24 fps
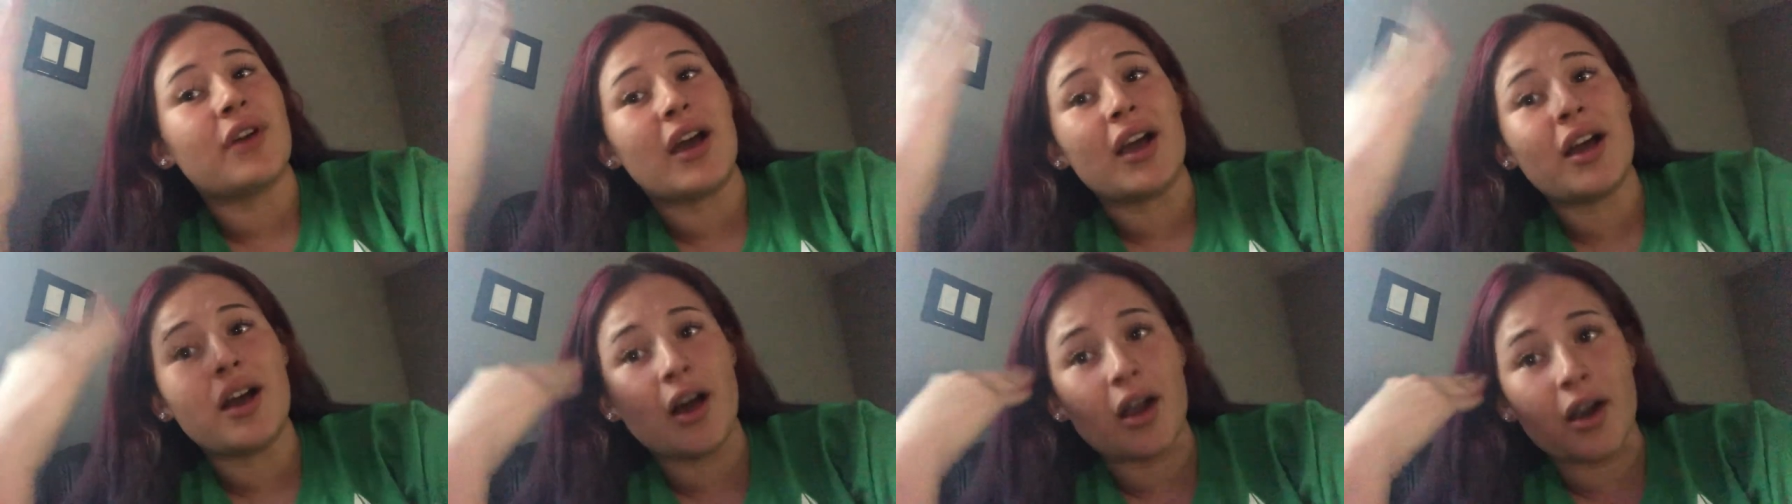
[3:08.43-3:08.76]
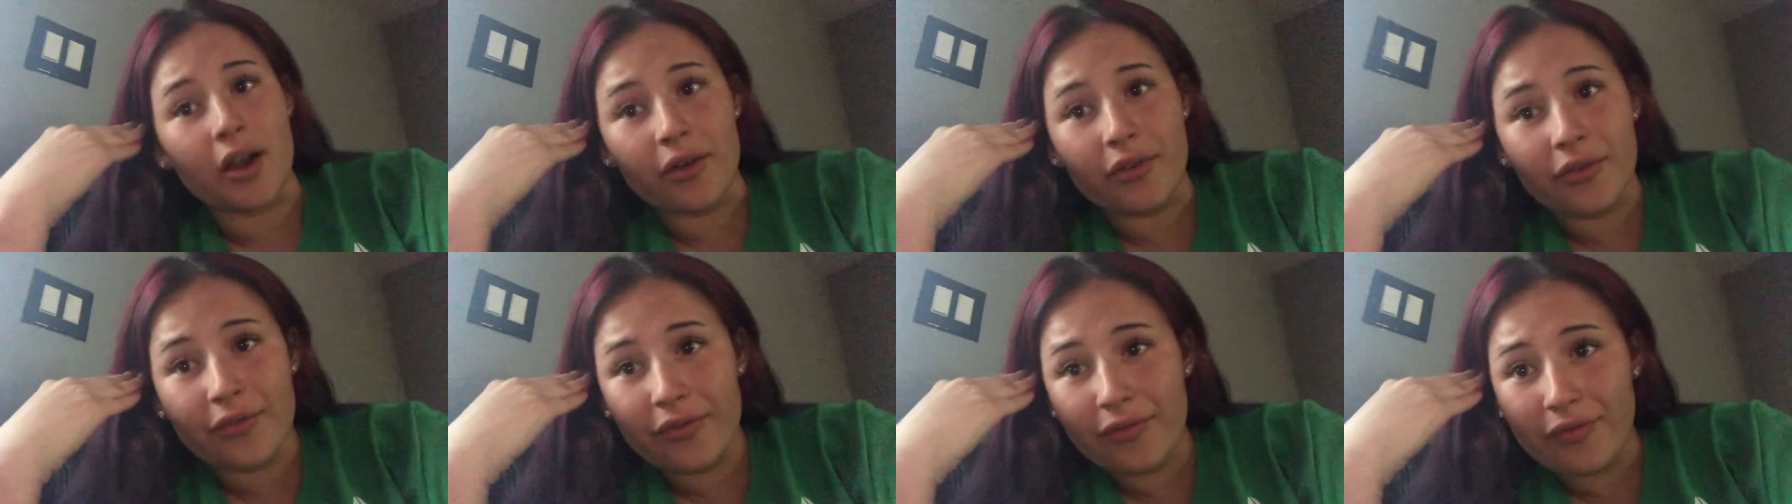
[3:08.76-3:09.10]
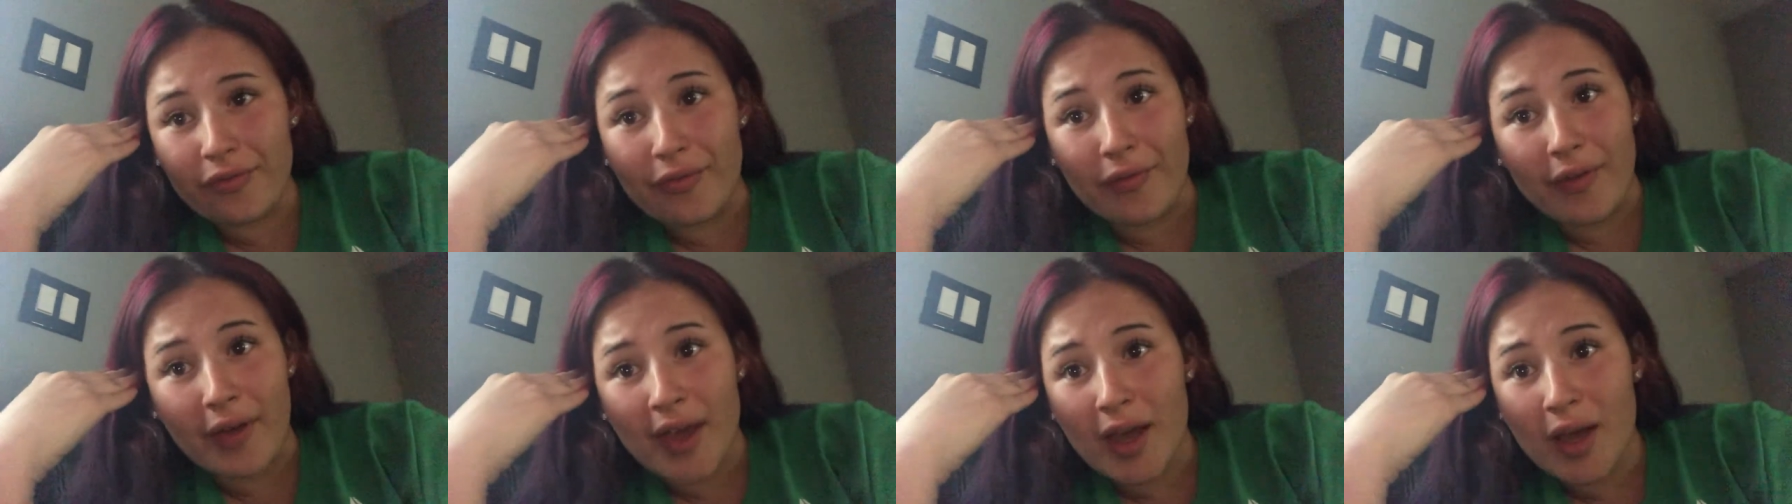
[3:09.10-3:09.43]
I got a
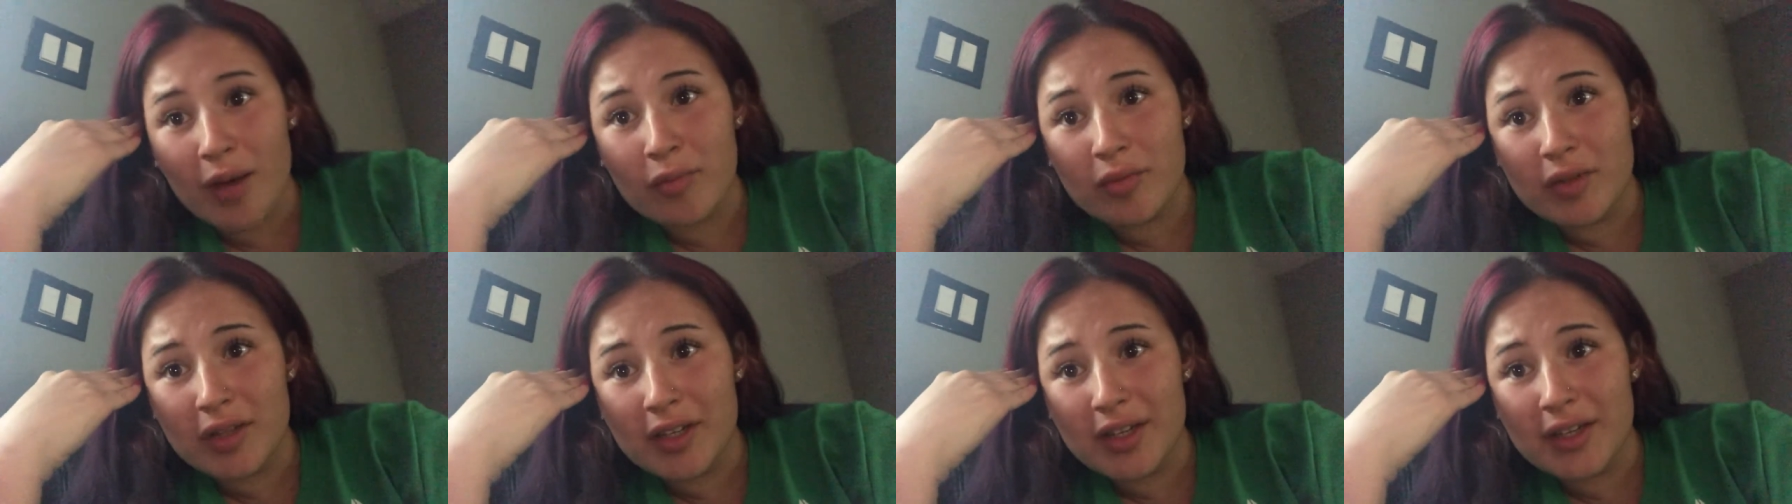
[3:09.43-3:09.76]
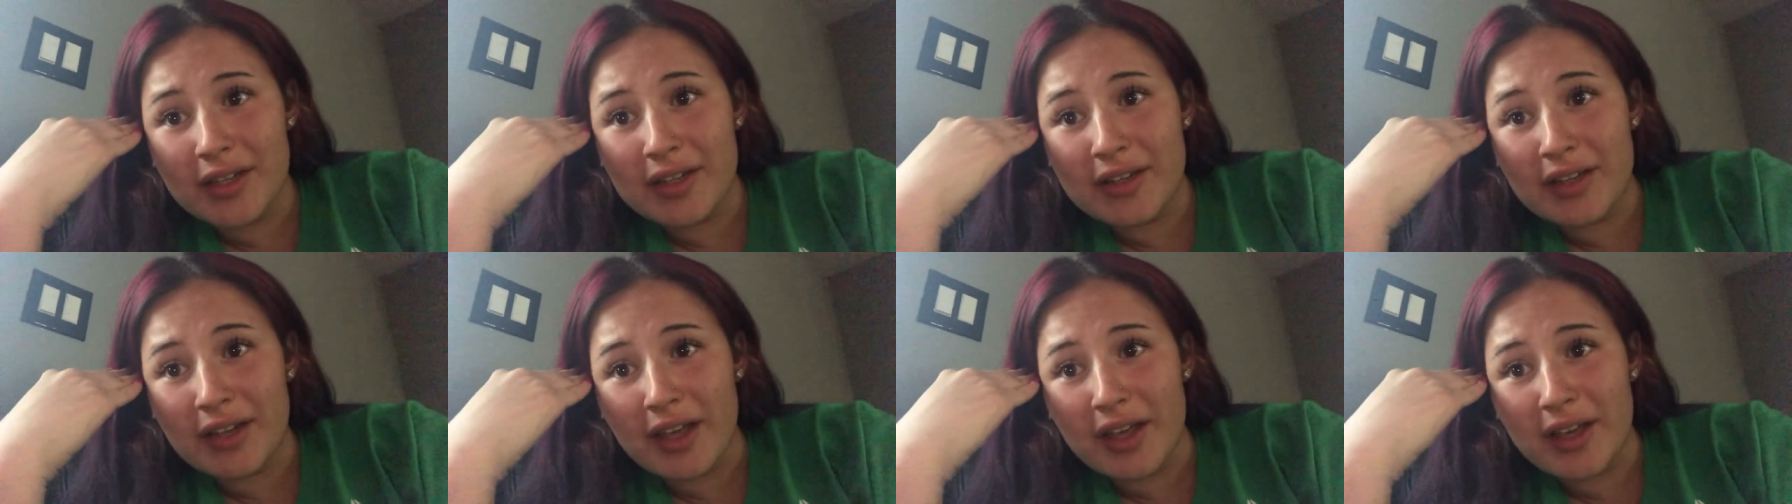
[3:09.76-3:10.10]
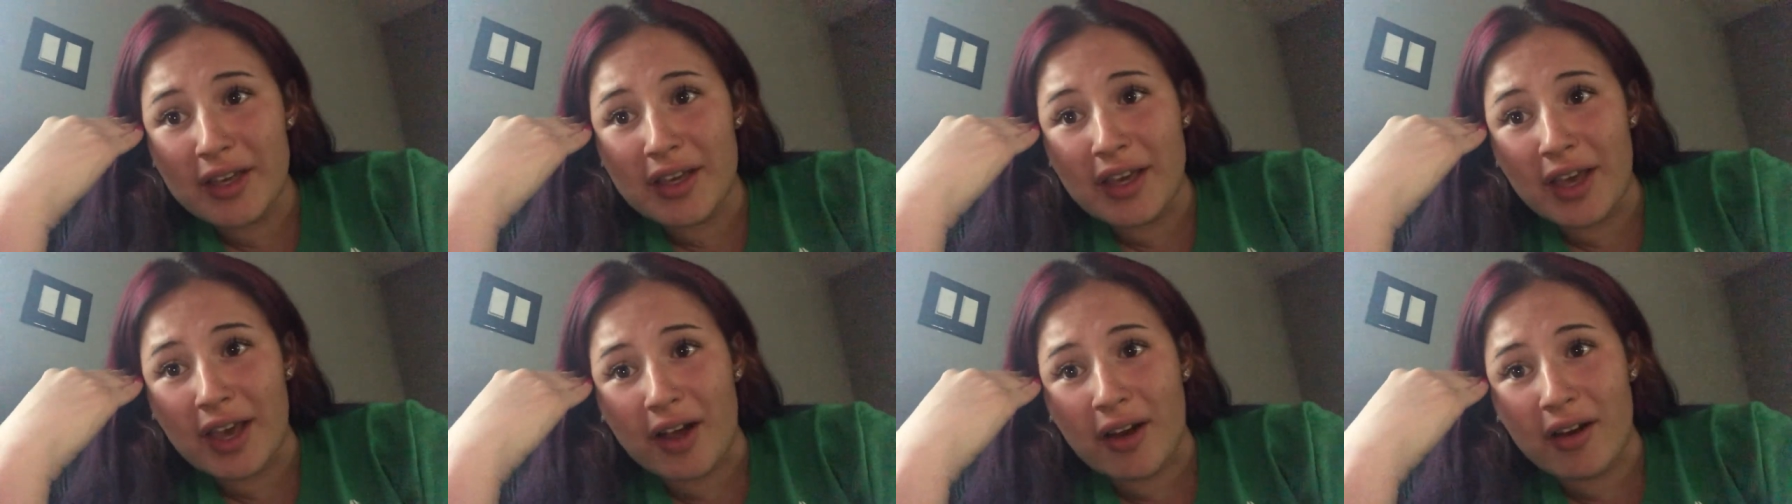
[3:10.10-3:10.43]
family to
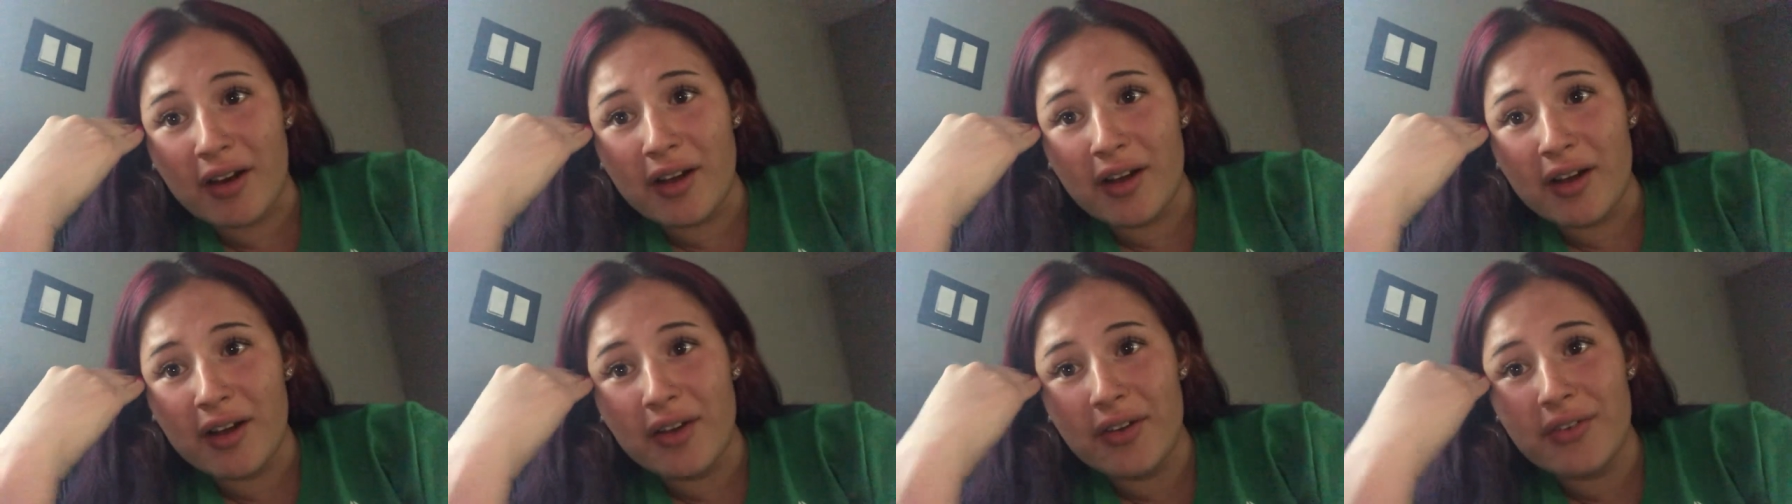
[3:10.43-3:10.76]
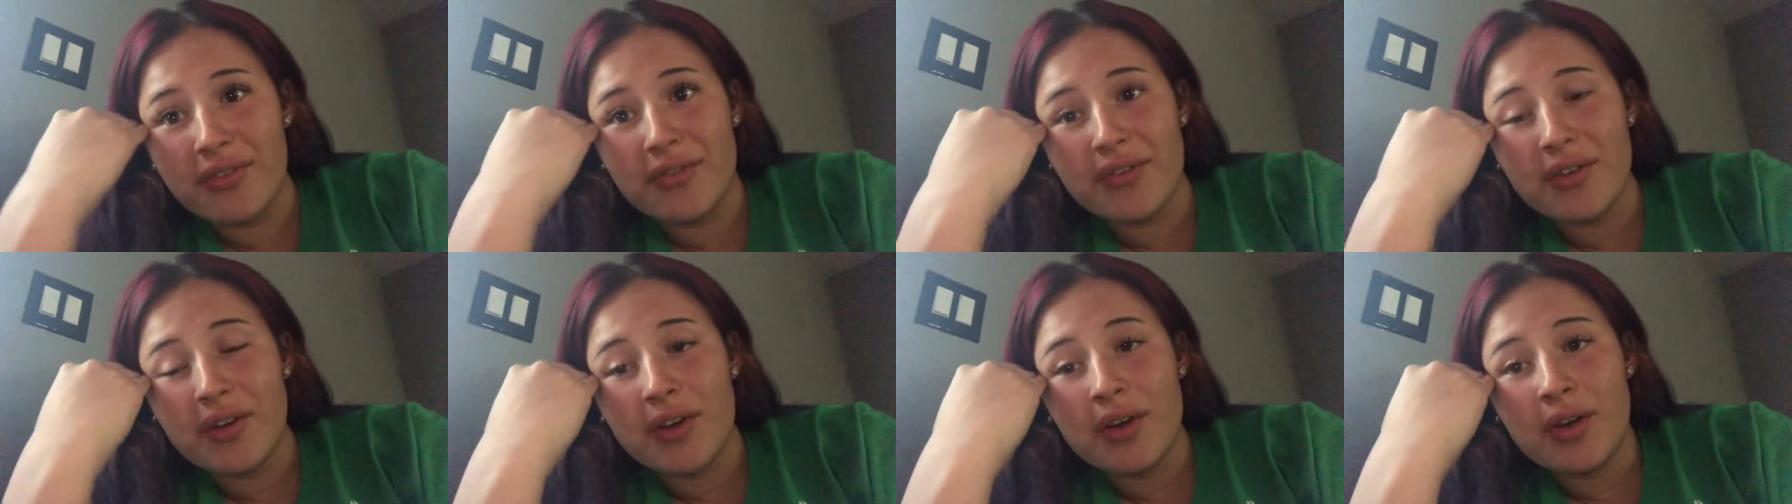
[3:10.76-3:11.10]
take care of.